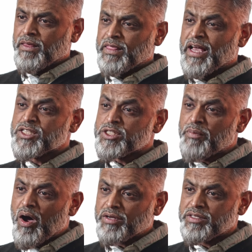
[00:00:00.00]
They are
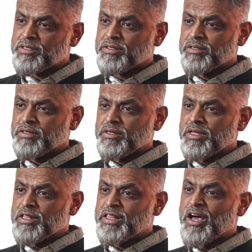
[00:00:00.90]
smart,
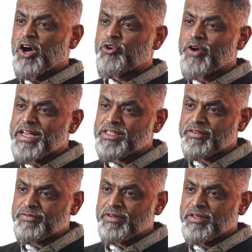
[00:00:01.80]
they are
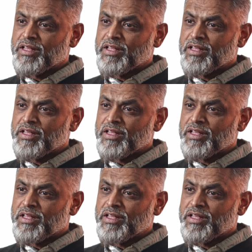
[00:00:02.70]
creative,